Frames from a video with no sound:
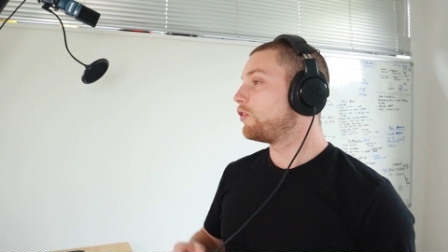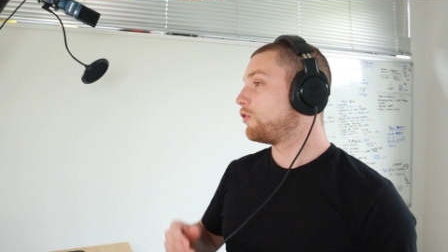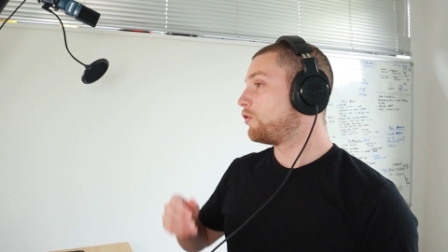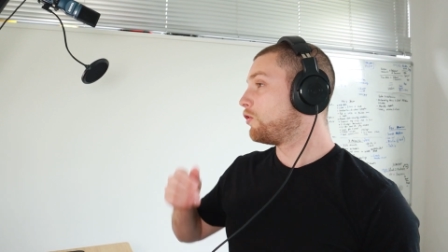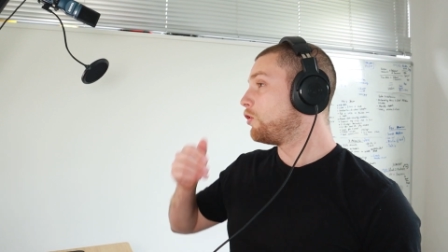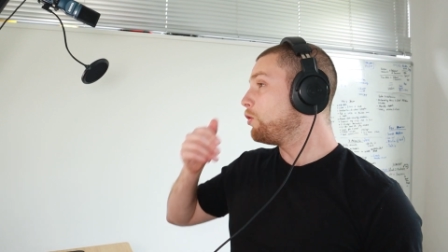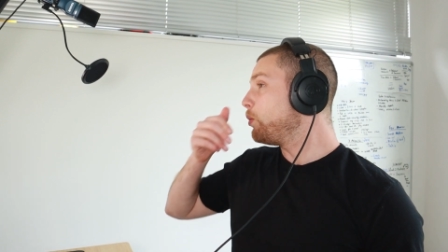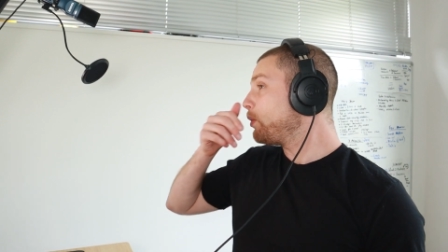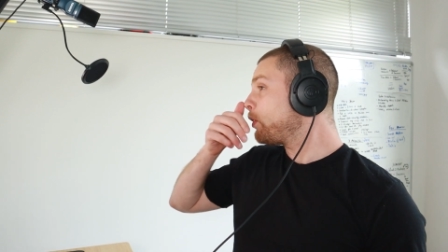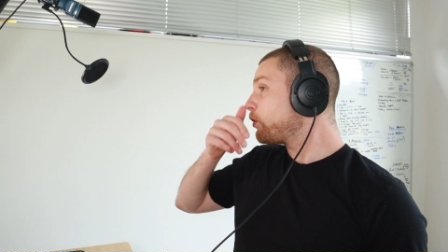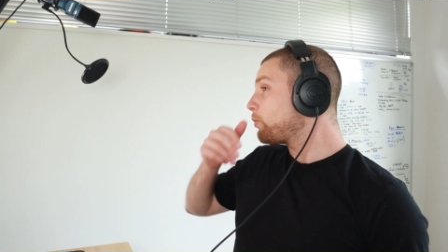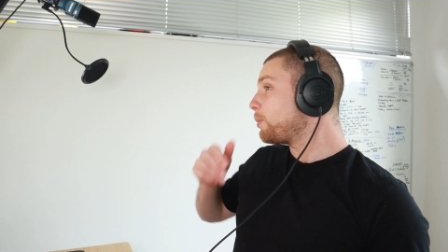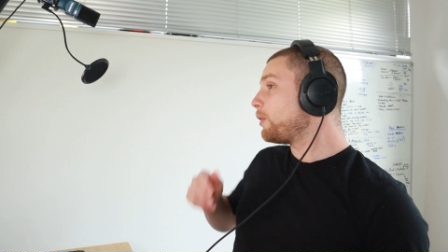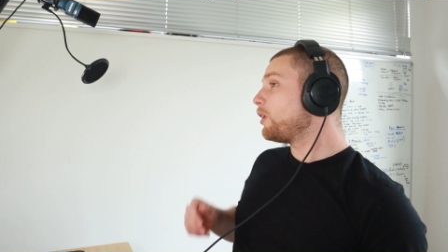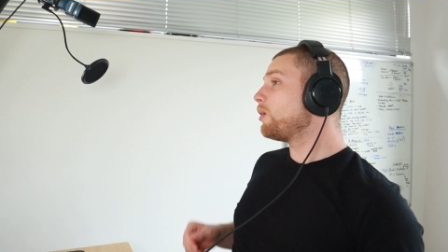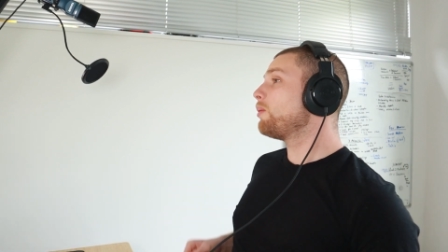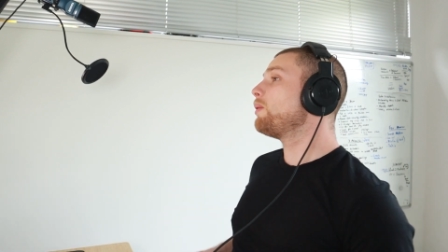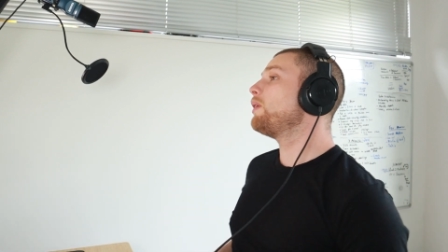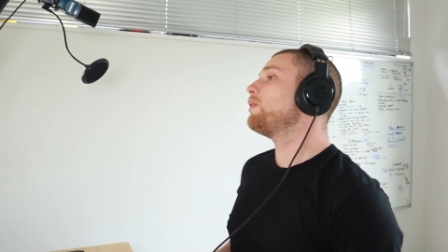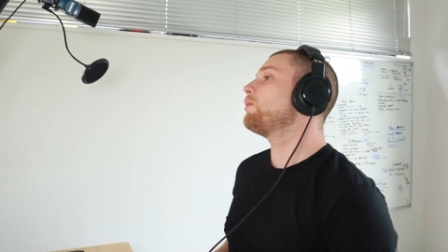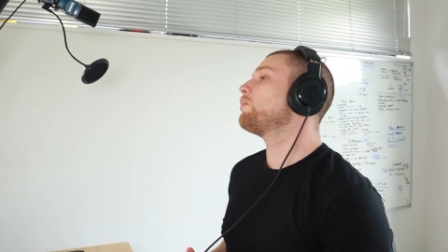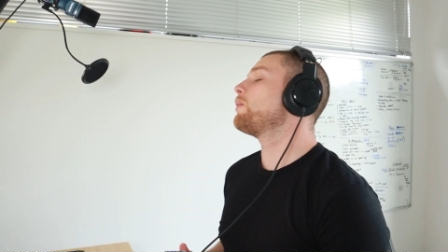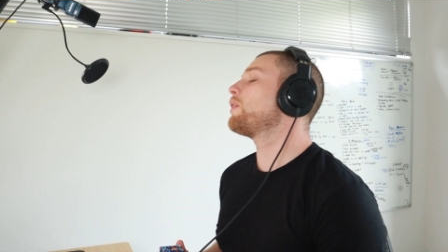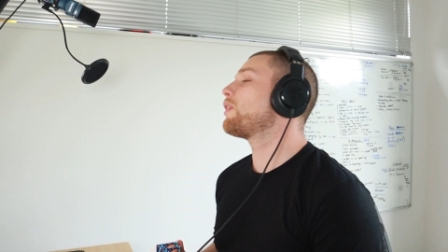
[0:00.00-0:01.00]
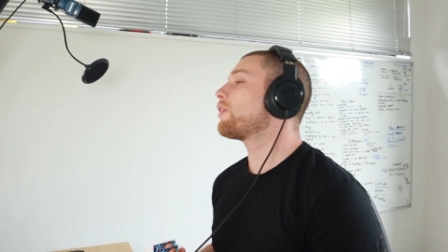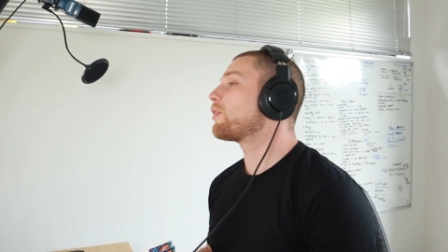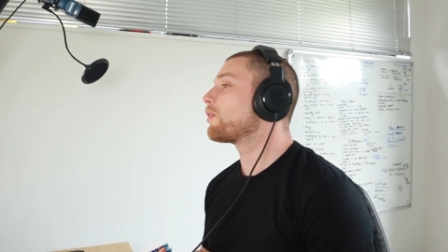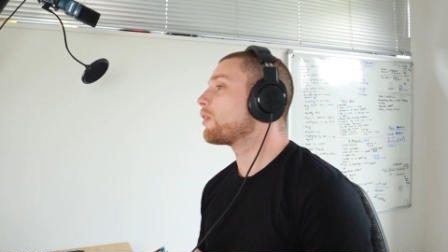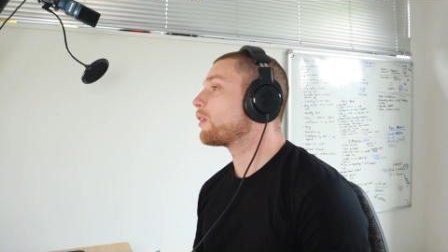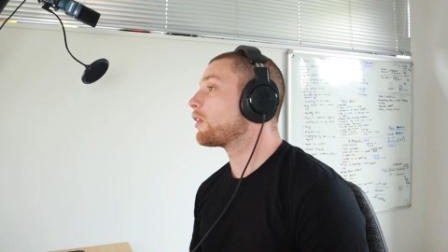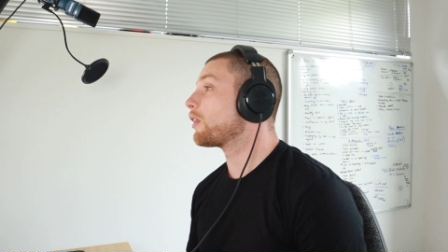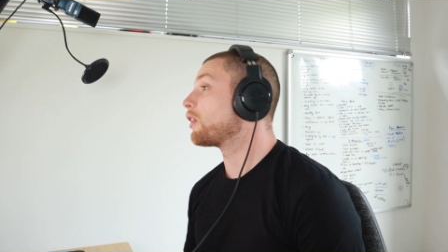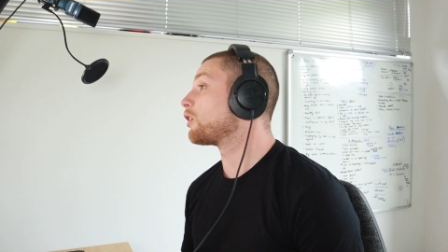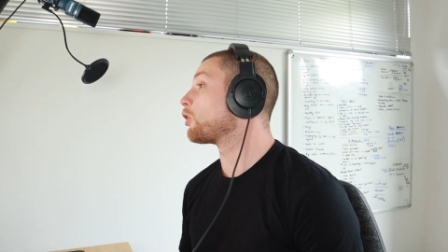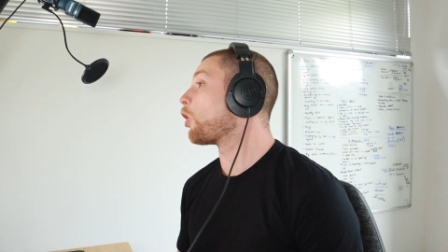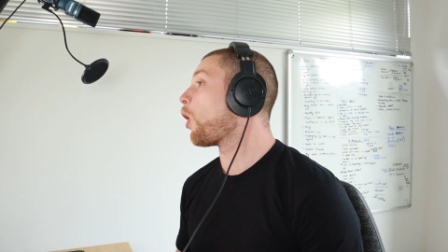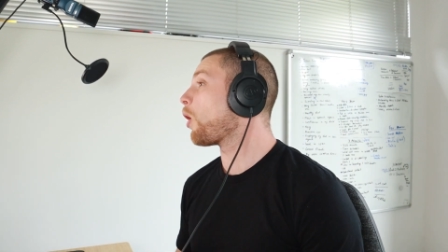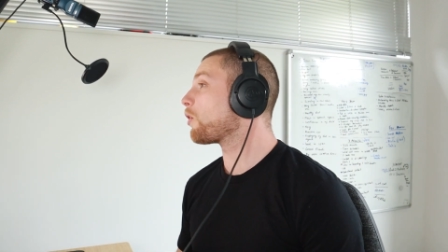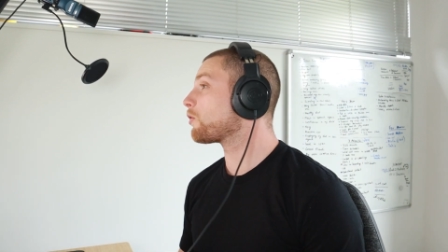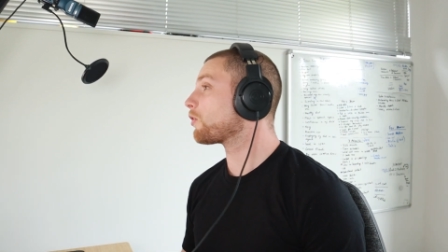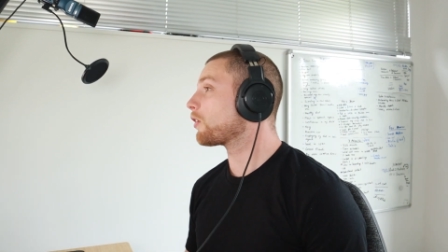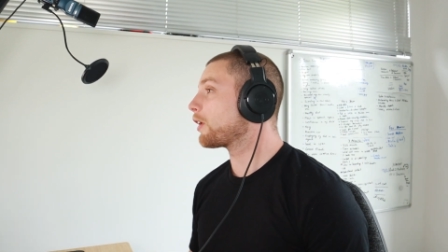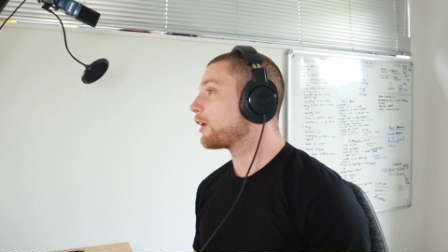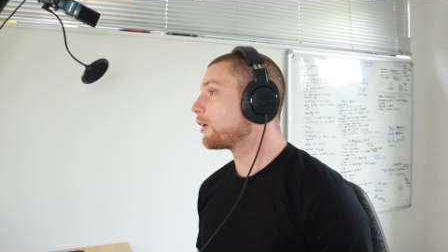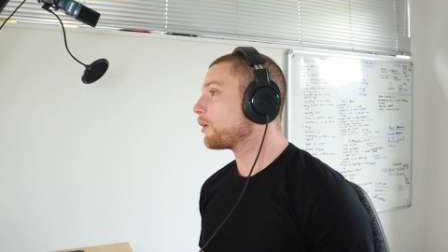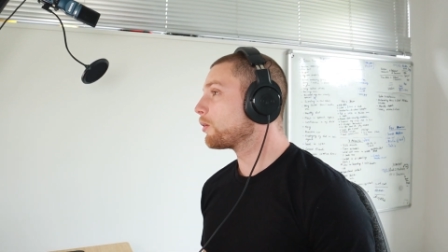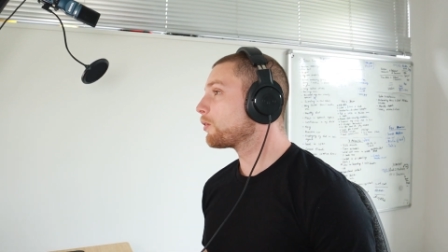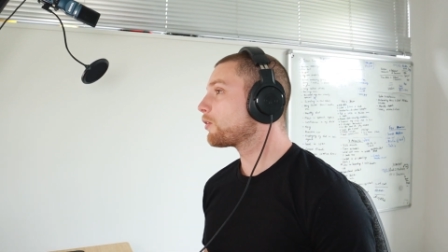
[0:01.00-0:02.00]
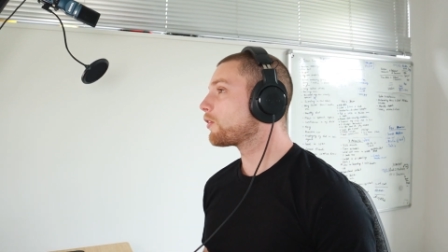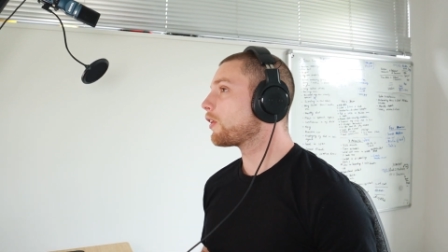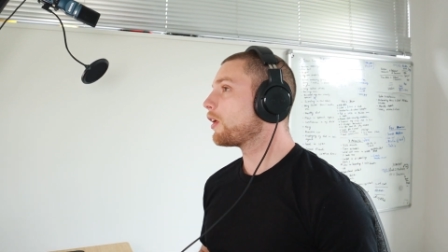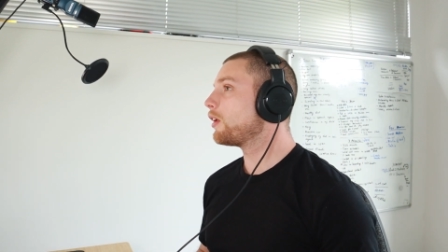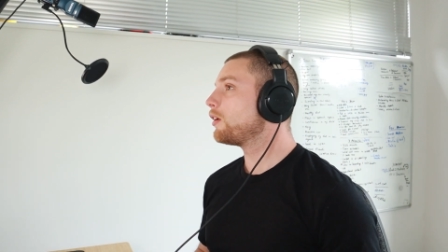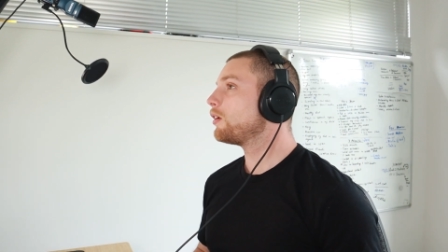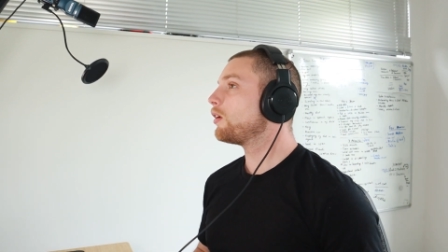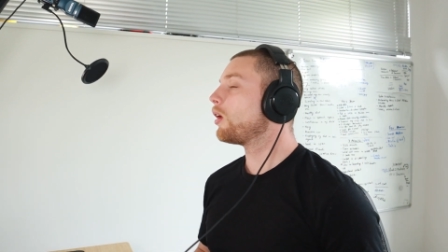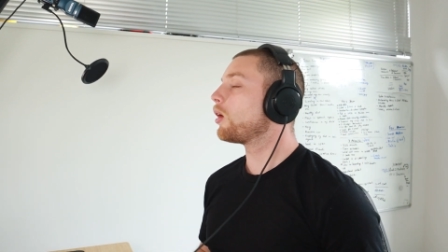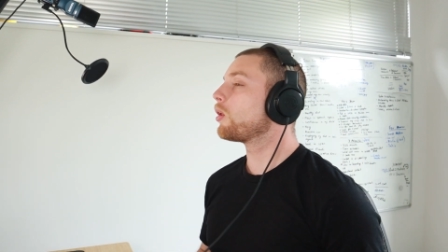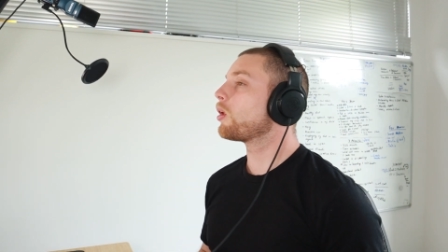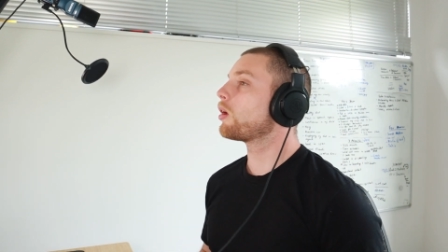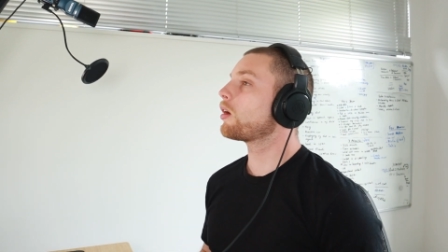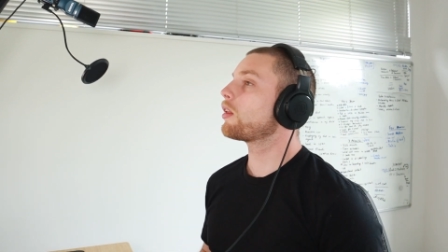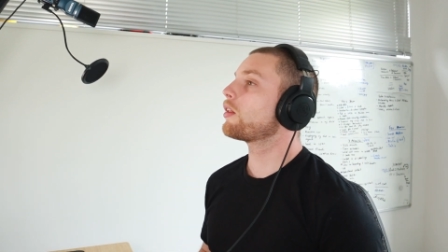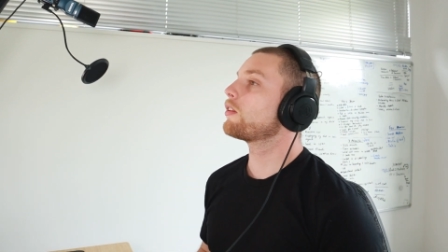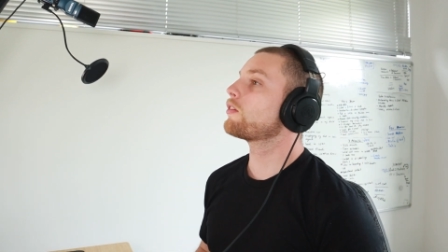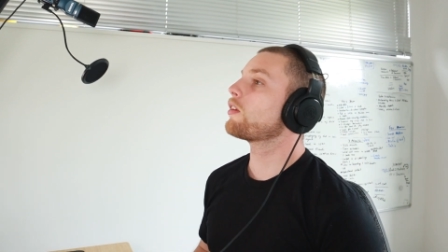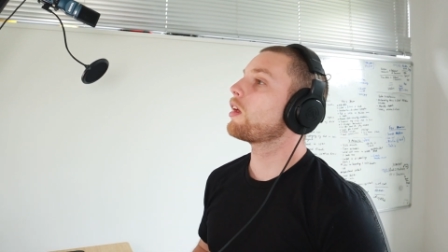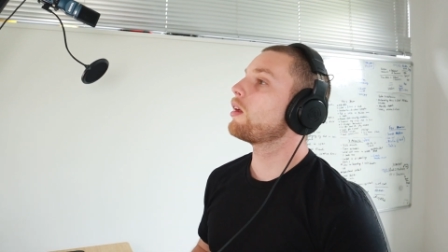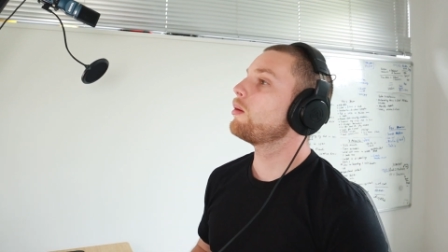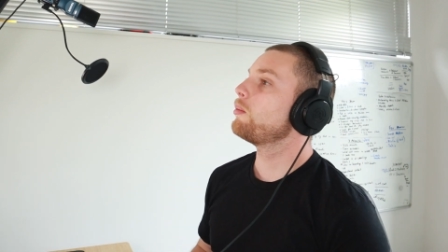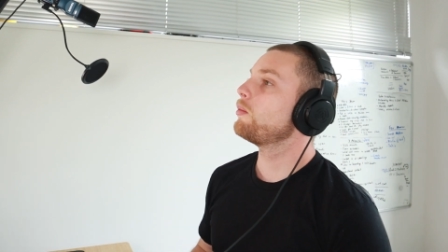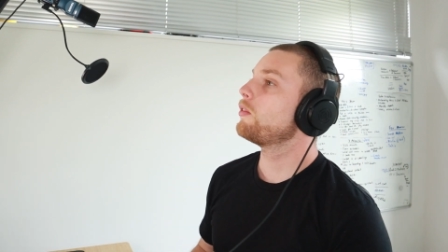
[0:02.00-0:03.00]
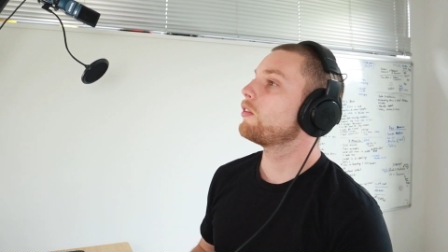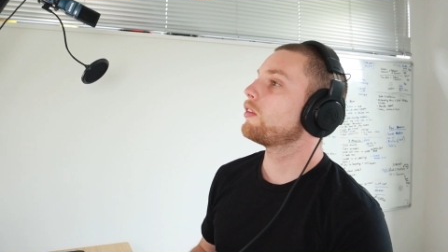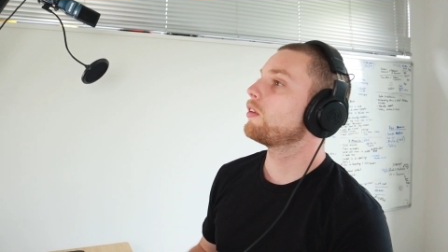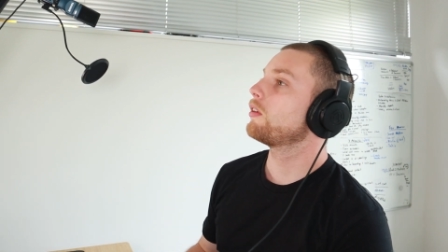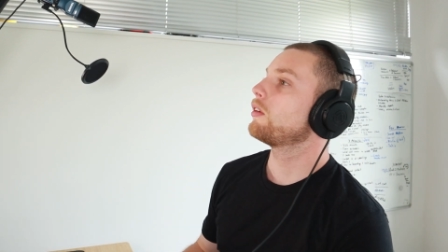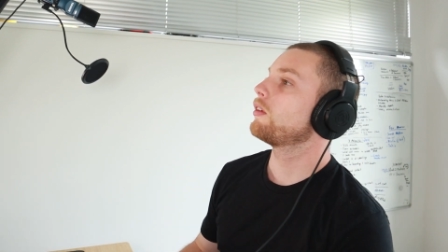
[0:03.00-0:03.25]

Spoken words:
you experiment with lost leaders then a lot of the times?